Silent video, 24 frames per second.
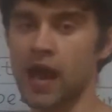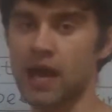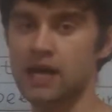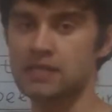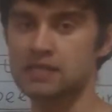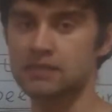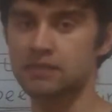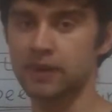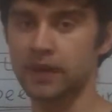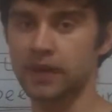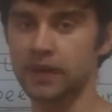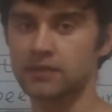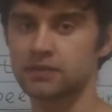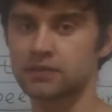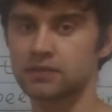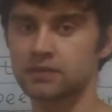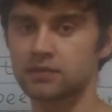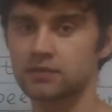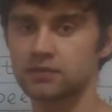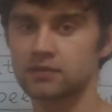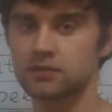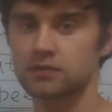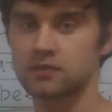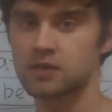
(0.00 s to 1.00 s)
aspect,
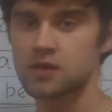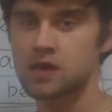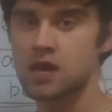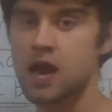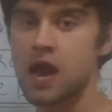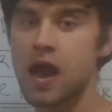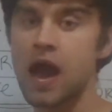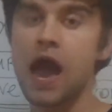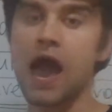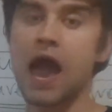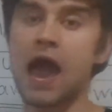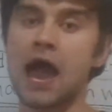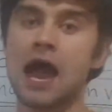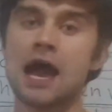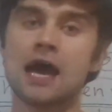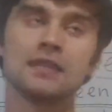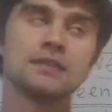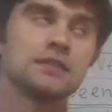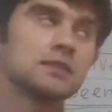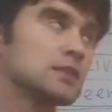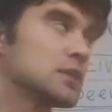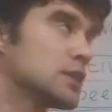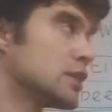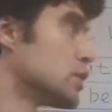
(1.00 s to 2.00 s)

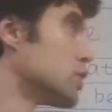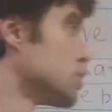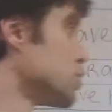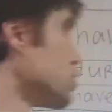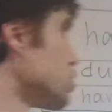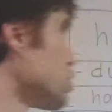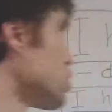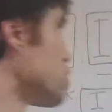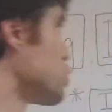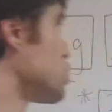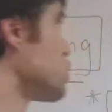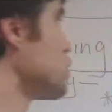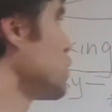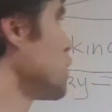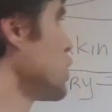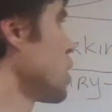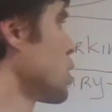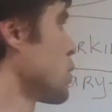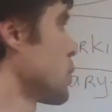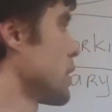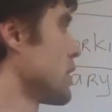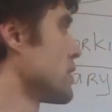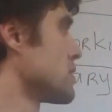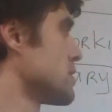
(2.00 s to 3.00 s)
and the
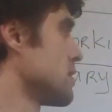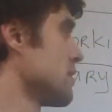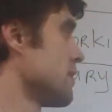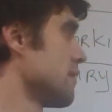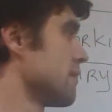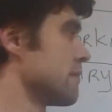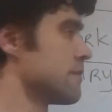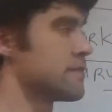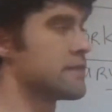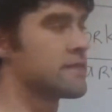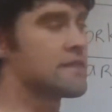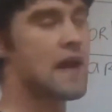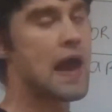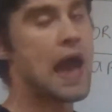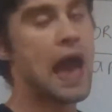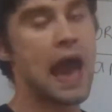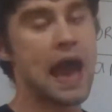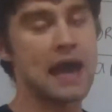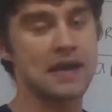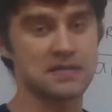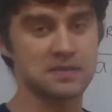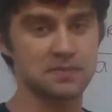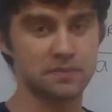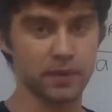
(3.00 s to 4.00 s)
durative
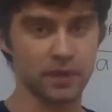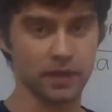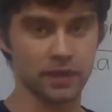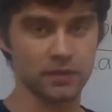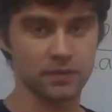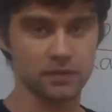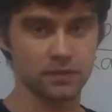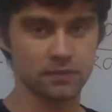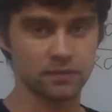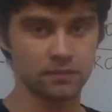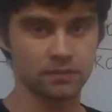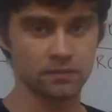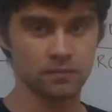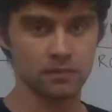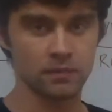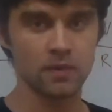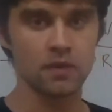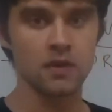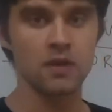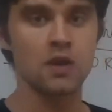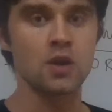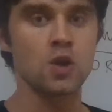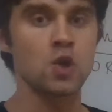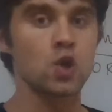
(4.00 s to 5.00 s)
aspect.
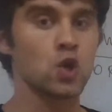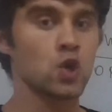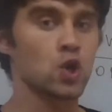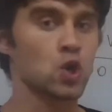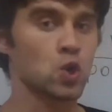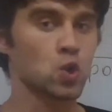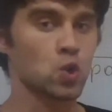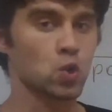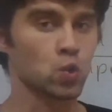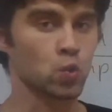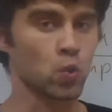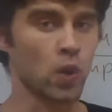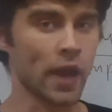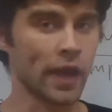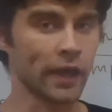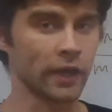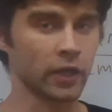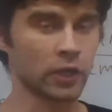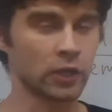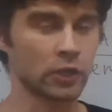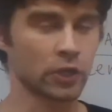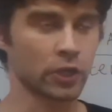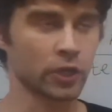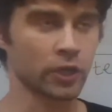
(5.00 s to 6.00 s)

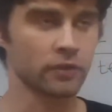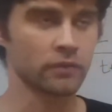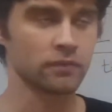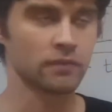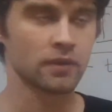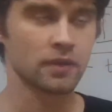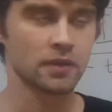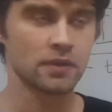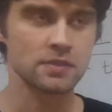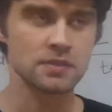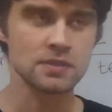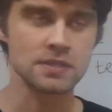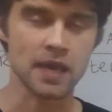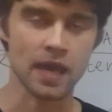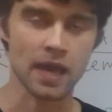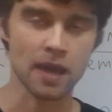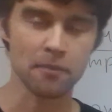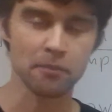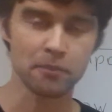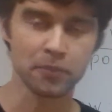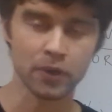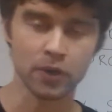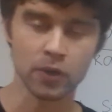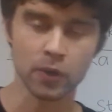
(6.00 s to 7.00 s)
Regular,
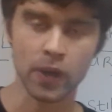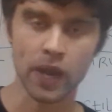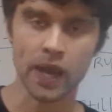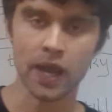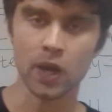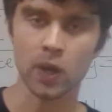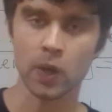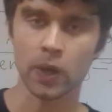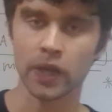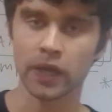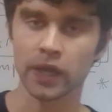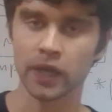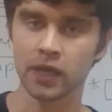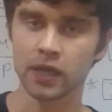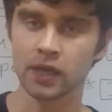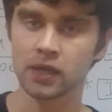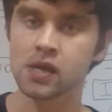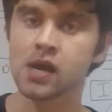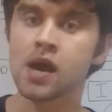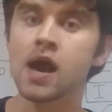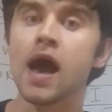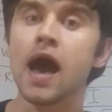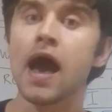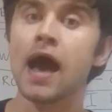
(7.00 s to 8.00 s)

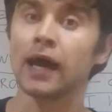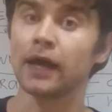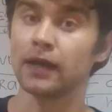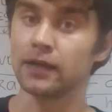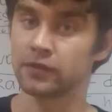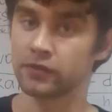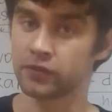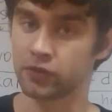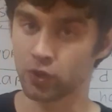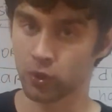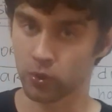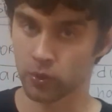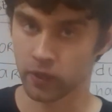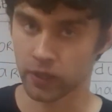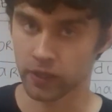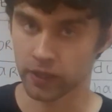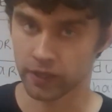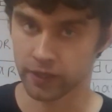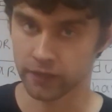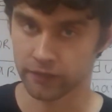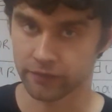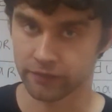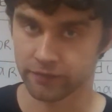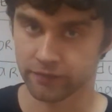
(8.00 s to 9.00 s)
temporary, and
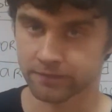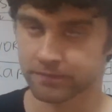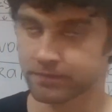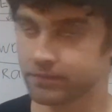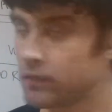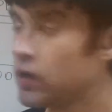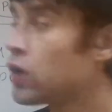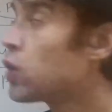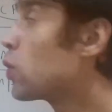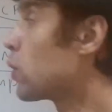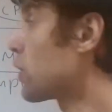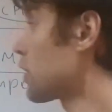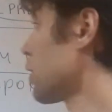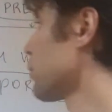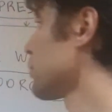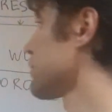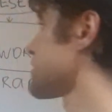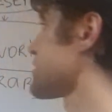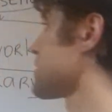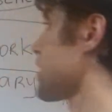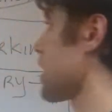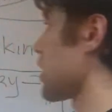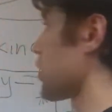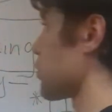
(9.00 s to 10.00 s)
durative. We're going
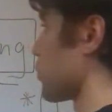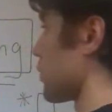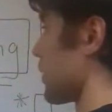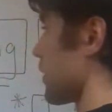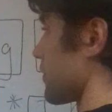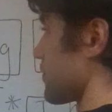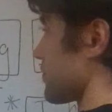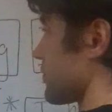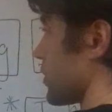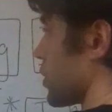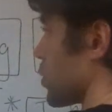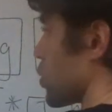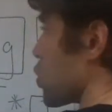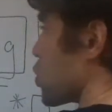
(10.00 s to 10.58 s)
to start with the